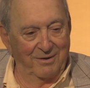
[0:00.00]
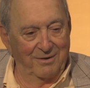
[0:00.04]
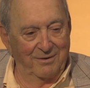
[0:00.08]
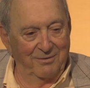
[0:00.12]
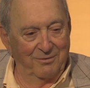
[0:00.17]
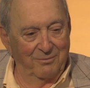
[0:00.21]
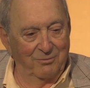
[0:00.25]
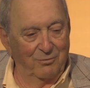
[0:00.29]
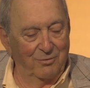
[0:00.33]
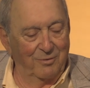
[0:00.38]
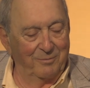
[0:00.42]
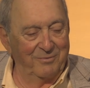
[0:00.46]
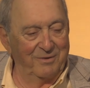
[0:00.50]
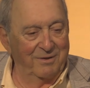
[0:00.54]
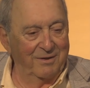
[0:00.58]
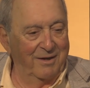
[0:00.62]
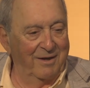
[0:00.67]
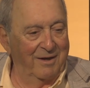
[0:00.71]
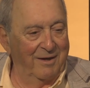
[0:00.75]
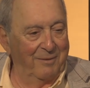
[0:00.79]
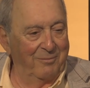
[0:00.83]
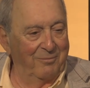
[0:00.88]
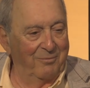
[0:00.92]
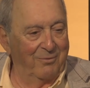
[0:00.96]
and a woman
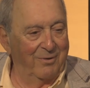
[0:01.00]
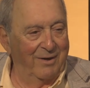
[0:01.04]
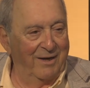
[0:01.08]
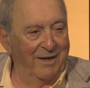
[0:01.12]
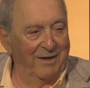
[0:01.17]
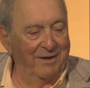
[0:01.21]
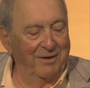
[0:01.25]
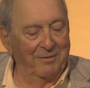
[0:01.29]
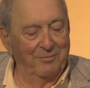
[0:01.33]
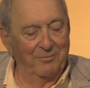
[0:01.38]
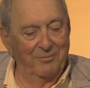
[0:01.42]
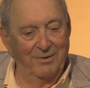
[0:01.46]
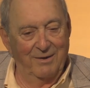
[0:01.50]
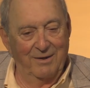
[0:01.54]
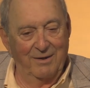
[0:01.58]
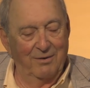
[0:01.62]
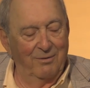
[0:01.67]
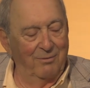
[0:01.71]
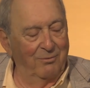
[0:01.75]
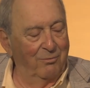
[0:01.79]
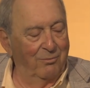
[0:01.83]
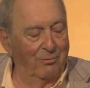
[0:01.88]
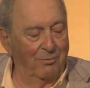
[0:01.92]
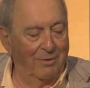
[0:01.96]
came riding by,
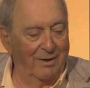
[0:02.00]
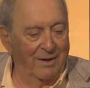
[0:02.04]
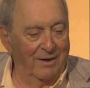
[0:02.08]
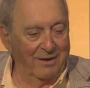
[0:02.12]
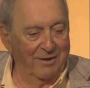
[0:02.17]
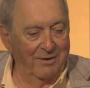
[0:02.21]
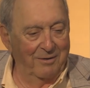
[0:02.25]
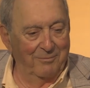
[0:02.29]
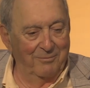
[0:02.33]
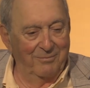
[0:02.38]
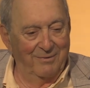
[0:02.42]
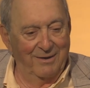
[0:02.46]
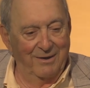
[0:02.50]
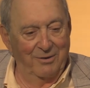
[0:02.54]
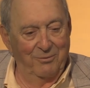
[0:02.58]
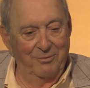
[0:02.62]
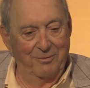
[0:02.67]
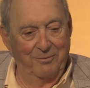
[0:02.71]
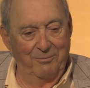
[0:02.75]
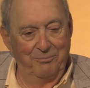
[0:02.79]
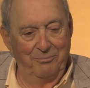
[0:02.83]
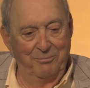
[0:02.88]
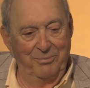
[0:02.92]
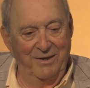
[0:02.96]
walking by
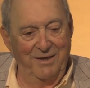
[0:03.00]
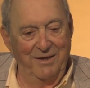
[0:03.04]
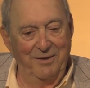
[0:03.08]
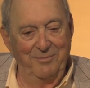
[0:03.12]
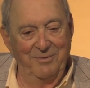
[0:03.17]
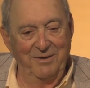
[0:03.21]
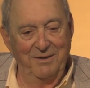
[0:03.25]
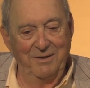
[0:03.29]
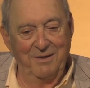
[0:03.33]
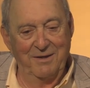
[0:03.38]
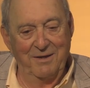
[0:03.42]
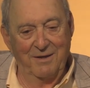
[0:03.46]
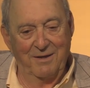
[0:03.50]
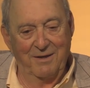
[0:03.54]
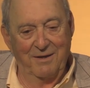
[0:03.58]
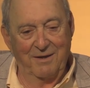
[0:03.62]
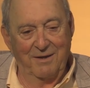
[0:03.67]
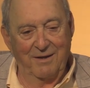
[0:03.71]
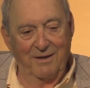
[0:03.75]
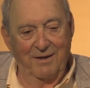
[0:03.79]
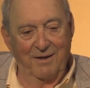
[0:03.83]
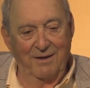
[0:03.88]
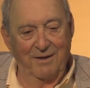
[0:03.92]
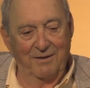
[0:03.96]
with a baby,
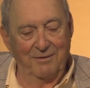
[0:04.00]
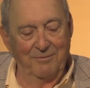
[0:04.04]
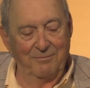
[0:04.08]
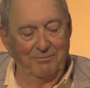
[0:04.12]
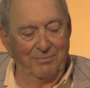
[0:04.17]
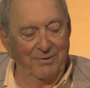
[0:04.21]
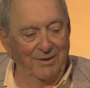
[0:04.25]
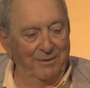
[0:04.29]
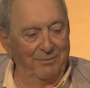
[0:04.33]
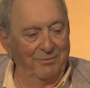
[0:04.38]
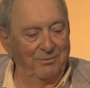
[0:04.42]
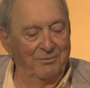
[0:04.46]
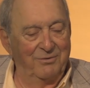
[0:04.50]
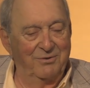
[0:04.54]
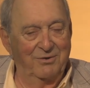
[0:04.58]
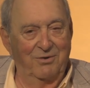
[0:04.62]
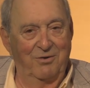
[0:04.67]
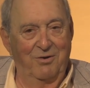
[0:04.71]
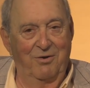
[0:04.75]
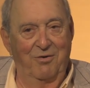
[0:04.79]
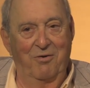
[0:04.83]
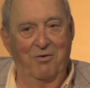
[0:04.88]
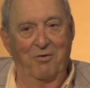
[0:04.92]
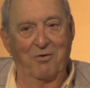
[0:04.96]
and the baby was
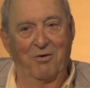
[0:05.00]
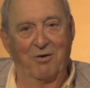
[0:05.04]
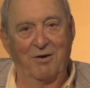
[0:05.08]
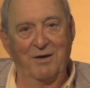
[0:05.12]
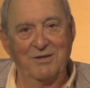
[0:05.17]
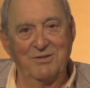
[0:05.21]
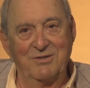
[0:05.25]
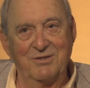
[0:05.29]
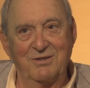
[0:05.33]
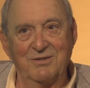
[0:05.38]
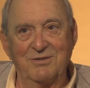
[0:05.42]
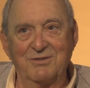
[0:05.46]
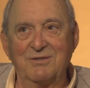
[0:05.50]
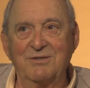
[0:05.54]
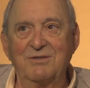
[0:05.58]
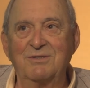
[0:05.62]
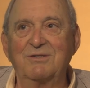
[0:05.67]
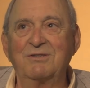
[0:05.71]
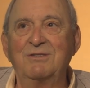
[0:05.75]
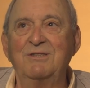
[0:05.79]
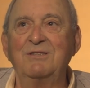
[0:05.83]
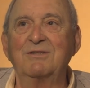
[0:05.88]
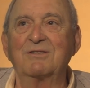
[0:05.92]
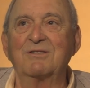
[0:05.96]
gorgeous, and
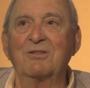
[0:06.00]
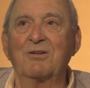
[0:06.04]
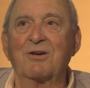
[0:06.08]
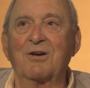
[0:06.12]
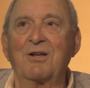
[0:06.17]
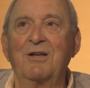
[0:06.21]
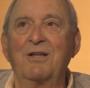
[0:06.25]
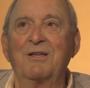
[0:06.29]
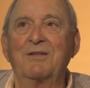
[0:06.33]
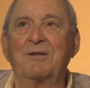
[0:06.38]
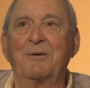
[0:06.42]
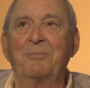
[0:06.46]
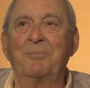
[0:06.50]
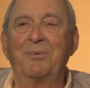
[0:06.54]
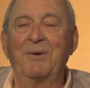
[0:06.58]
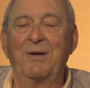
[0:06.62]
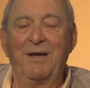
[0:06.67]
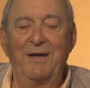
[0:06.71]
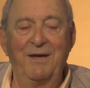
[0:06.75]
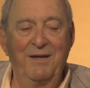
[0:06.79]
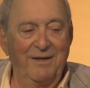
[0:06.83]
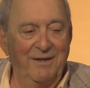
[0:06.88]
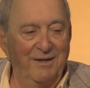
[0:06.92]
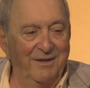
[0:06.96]
she's looking at the
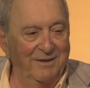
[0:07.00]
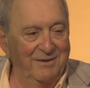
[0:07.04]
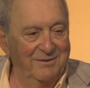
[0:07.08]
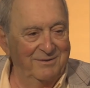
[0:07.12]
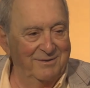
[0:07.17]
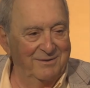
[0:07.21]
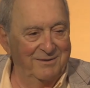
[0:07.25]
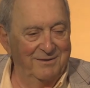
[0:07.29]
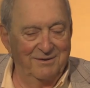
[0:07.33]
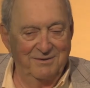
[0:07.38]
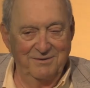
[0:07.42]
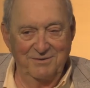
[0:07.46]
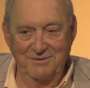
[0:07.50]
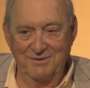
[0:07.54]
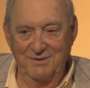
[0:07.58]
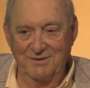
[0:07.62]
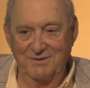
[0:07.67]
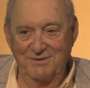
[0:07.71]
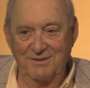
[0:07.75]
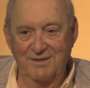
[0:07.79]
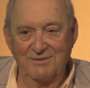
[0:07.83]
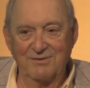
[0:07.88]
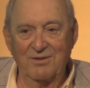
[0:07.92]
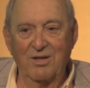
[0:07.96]
paintings, and she
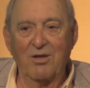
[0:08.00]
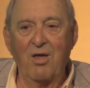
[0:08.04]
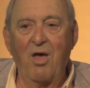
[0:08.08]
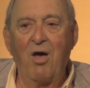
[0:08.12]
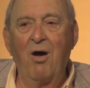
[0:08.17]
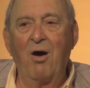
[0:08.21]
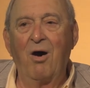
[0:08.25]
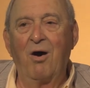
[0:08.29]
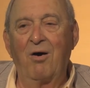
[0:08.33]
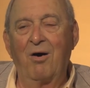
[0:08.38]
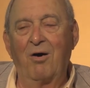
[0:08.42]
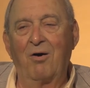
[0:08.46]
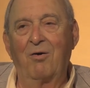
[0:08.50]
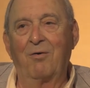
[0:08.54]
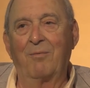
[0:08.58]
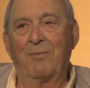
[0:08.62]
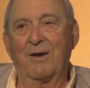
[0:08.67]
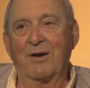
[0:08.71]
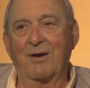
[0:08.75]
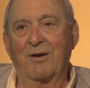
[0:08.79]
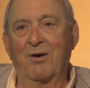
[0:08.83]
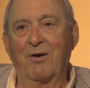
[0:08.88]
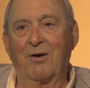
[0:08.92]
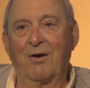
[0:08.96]
says, "Oh
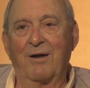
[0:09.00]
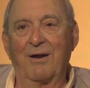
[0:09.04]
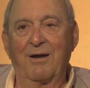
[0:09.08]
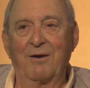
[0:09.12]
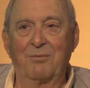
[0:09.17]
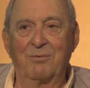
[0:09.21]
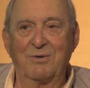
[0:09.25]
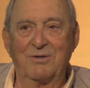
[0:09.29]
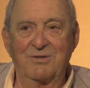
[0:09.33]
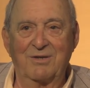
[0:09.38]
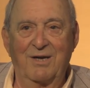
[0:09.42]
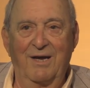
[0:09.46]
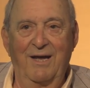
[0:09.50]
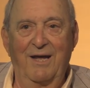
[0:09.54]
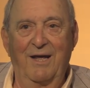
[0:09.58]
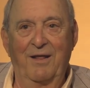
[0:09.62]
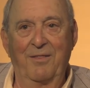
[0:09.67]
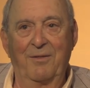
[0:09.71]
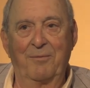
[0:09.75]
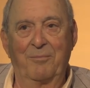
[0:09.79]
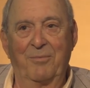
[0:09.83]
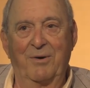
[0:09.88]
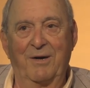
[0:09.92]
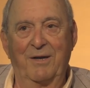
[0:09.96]
my God, I wish I
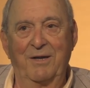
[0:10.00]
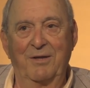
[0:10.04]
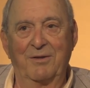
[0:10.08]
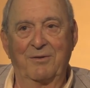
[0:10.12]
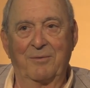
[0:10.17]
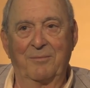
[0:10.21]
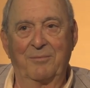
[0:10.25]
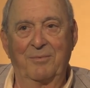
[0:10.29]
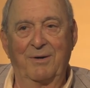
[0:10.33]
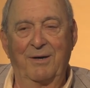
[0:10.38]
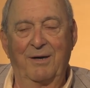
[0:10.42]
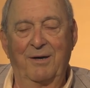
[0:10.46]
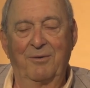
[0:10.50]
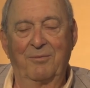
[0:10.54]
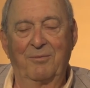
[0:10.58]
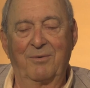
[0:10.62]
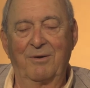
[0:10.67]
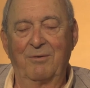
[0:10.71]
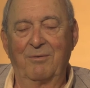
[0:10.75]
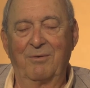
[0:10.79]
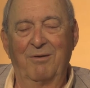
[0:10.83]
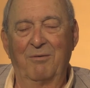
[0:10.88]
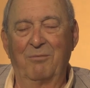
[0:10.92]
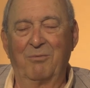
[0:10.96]
had the money to buy one."